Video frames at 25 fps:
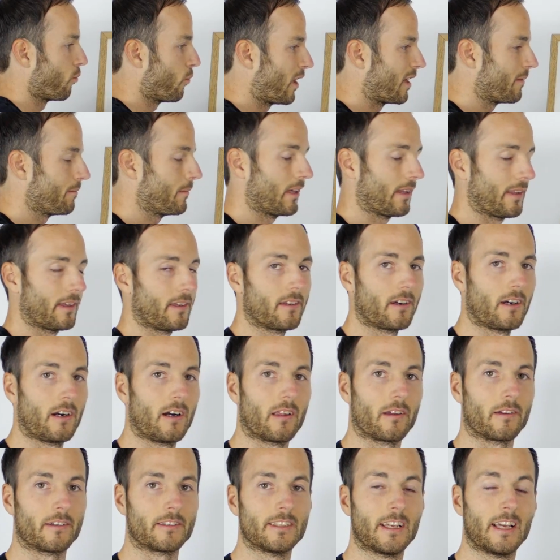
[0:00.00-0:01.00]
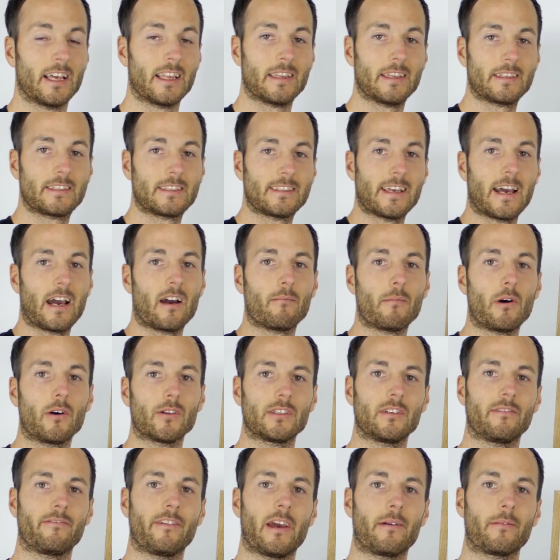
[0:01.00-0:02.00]
$1 million. This is how
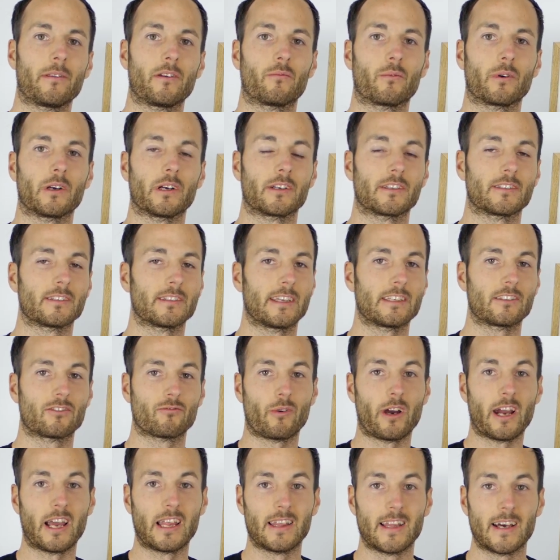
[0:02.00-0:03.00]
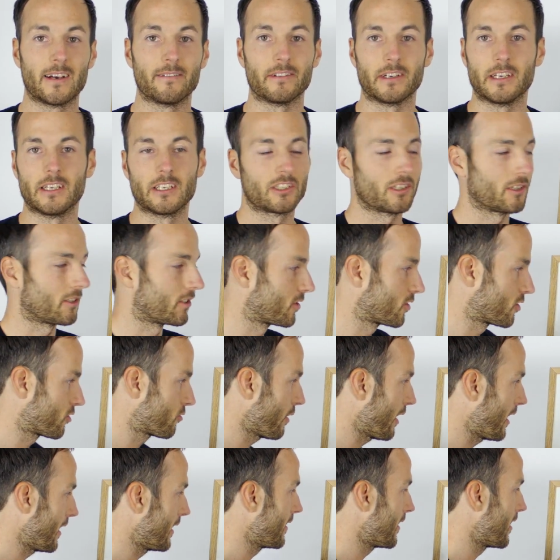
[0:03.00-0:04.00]
multifamily works. This is why I love it. It's just
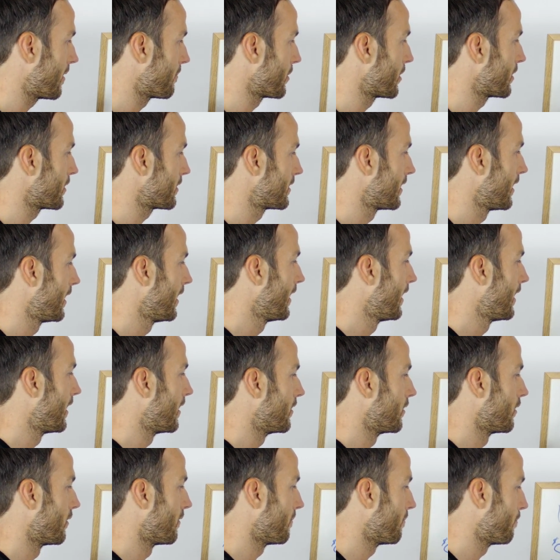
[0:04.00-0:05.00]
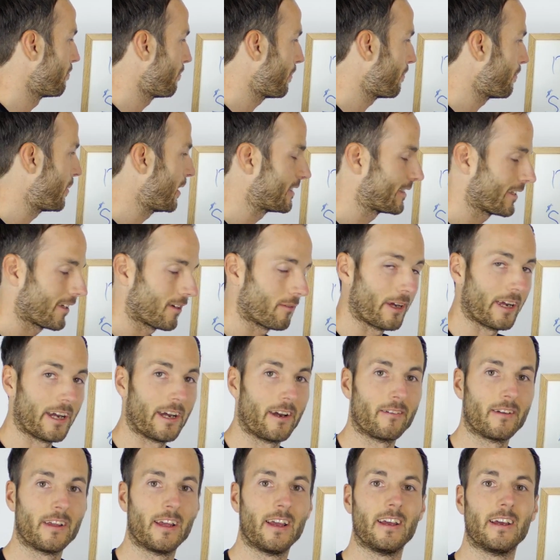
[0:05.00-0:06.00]
straight numbers, no pissing
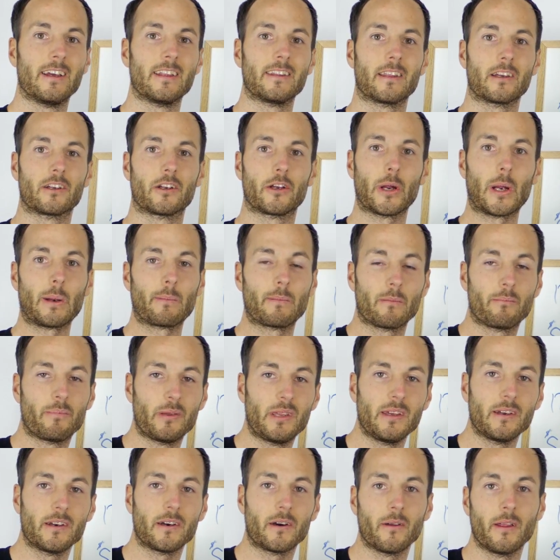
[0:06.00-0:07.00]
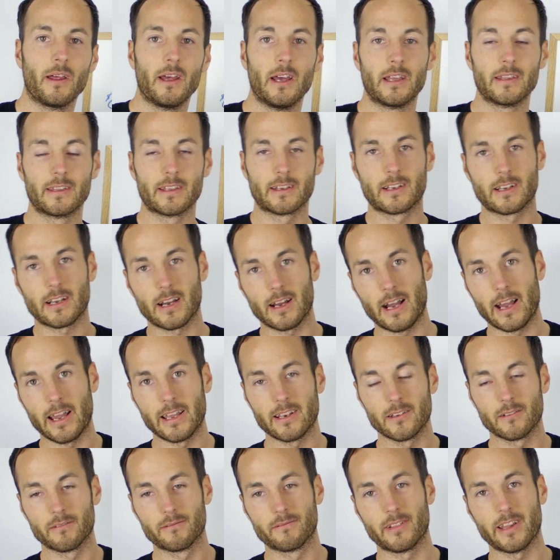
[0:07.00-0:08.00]
around. The curb appeal, the
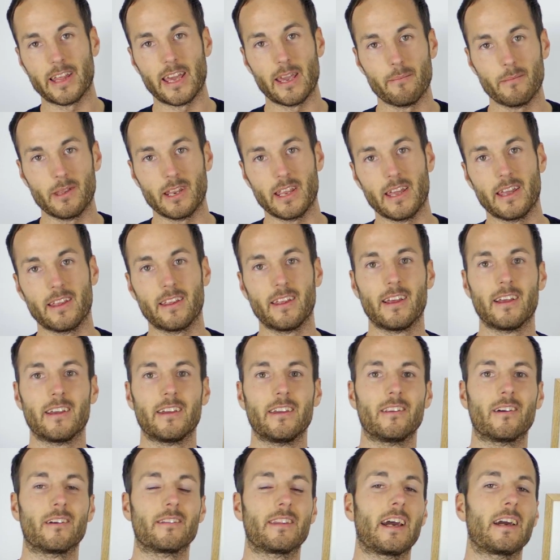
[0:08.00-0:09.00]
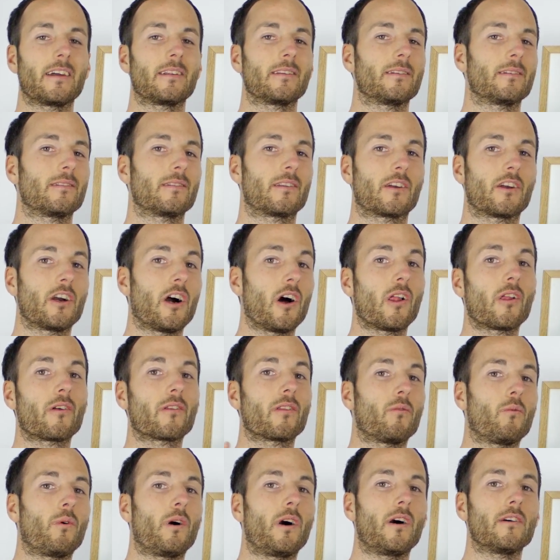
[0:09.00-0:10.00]
kind of laminate, the color of
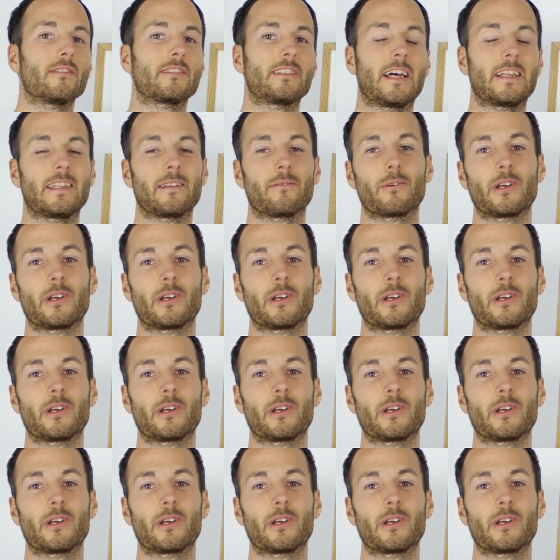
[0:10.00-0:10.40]
the walls, that